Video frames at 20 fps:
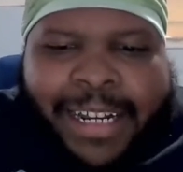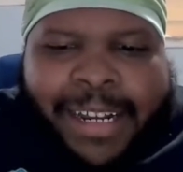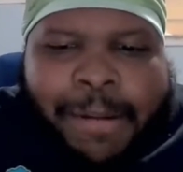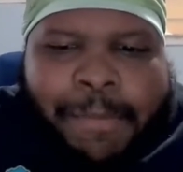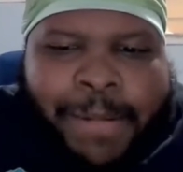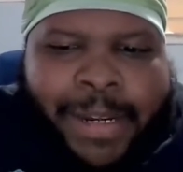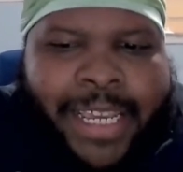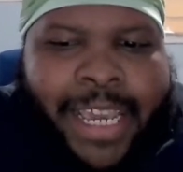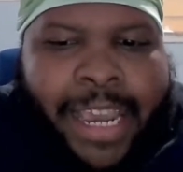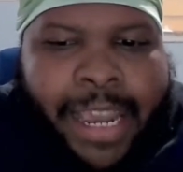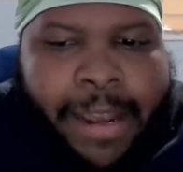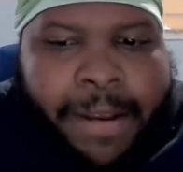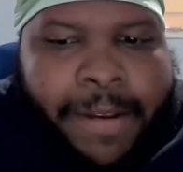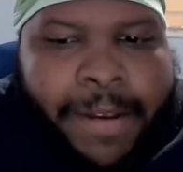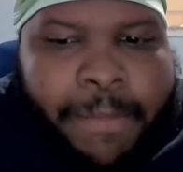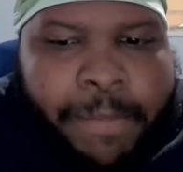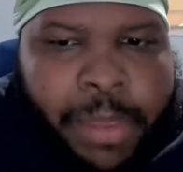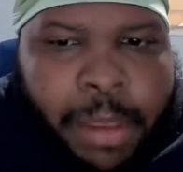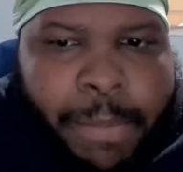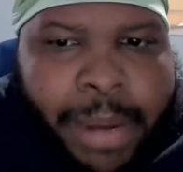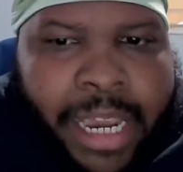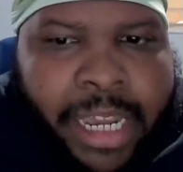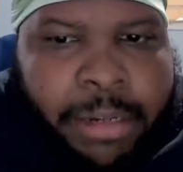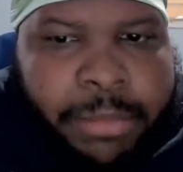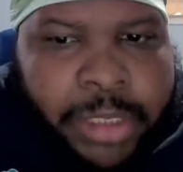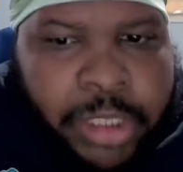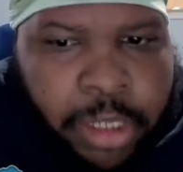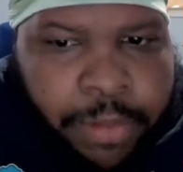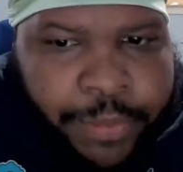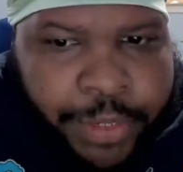But yeah, the man
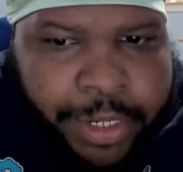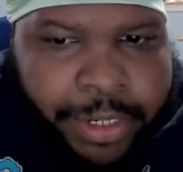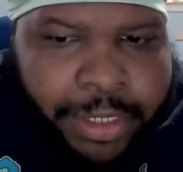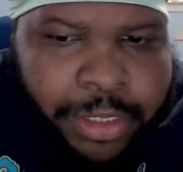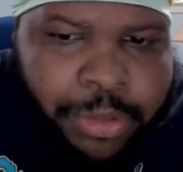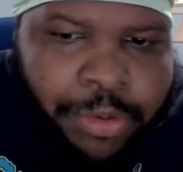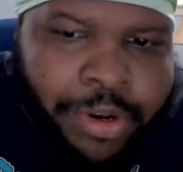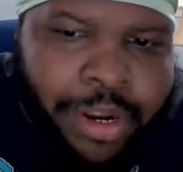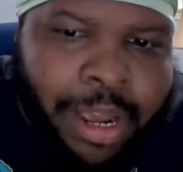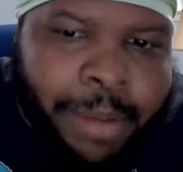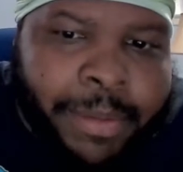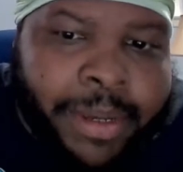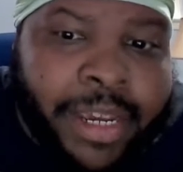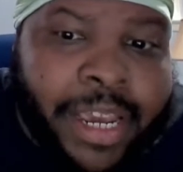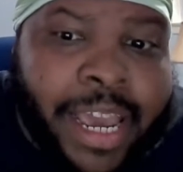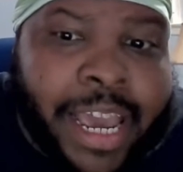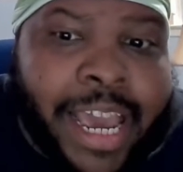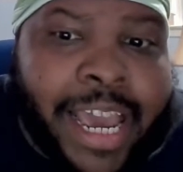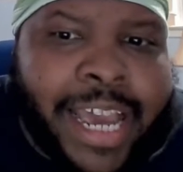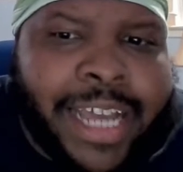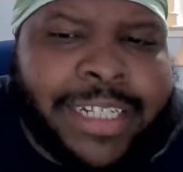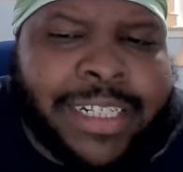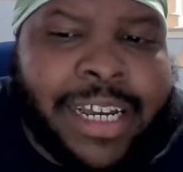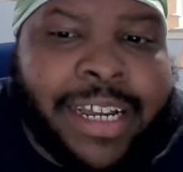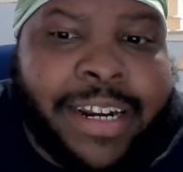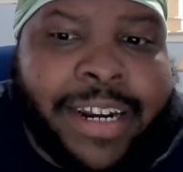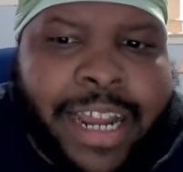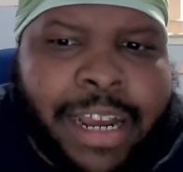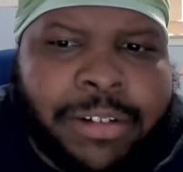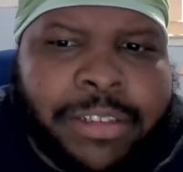himself, Akira Toriyama, has
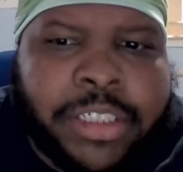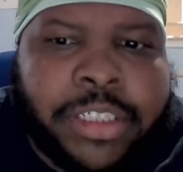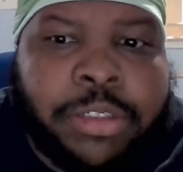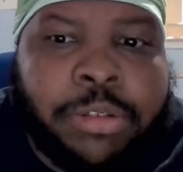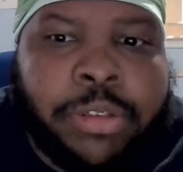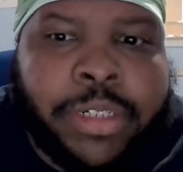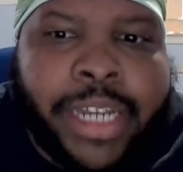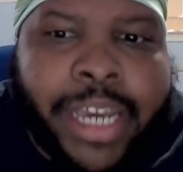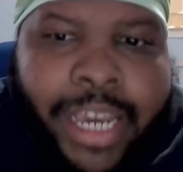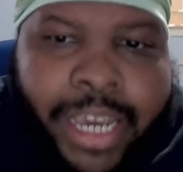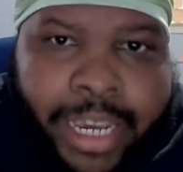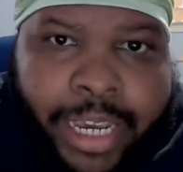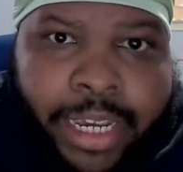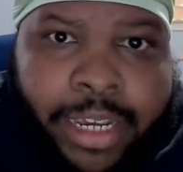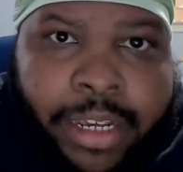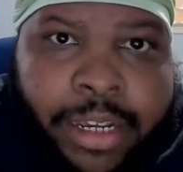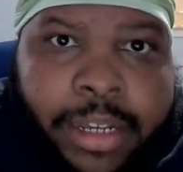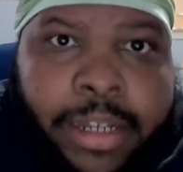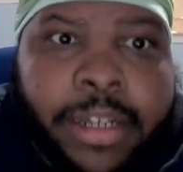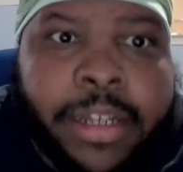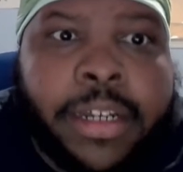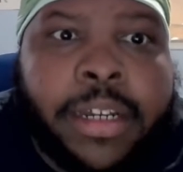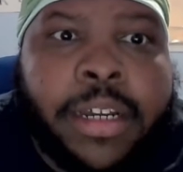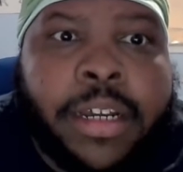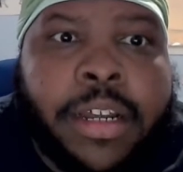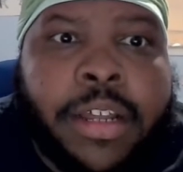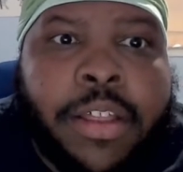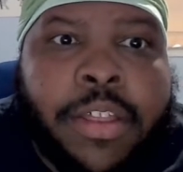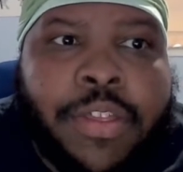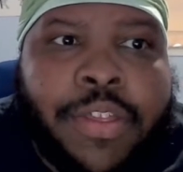announced today
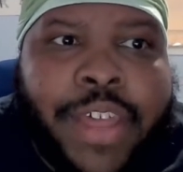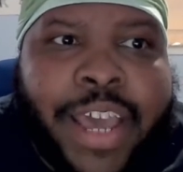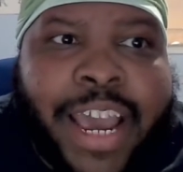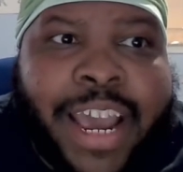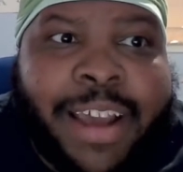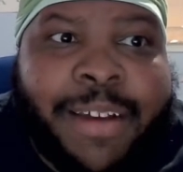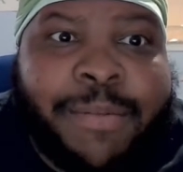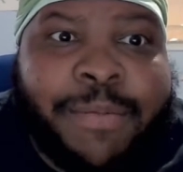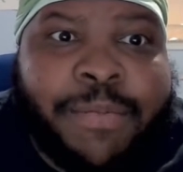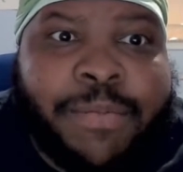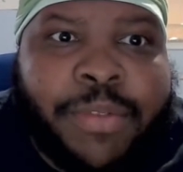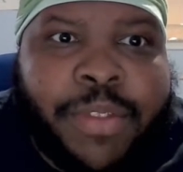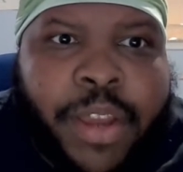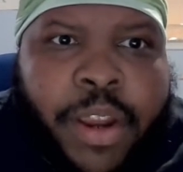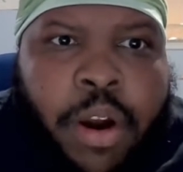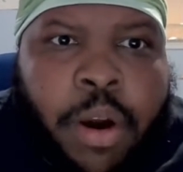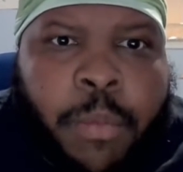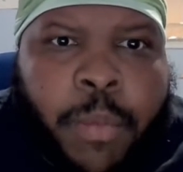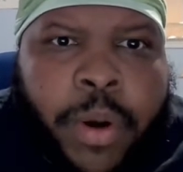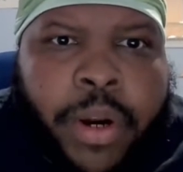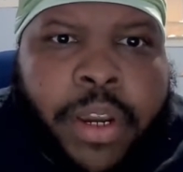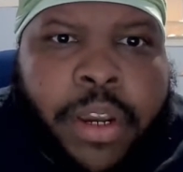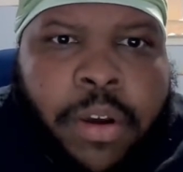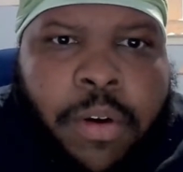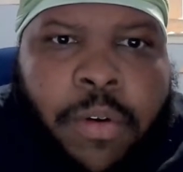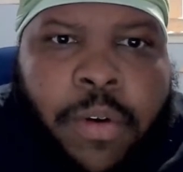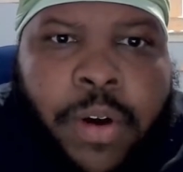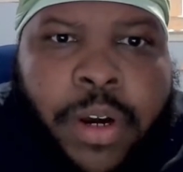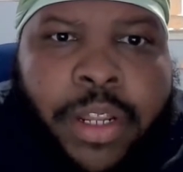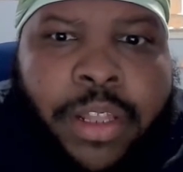that they are working
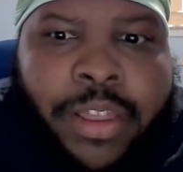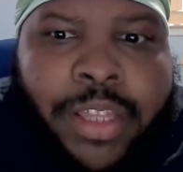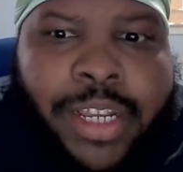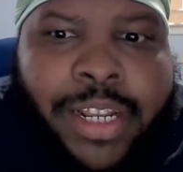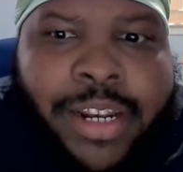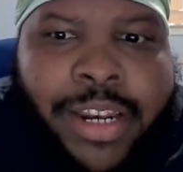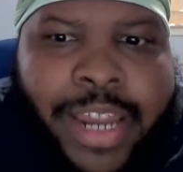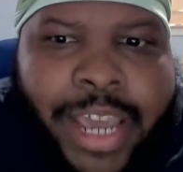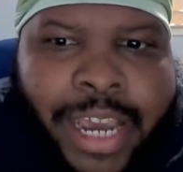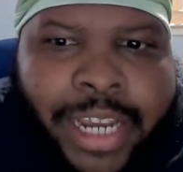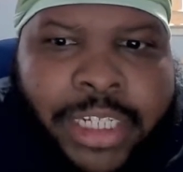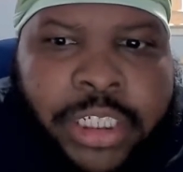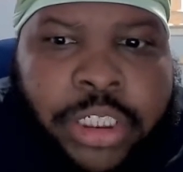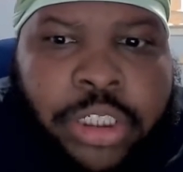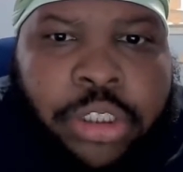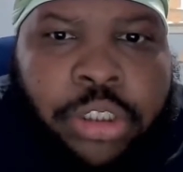on the next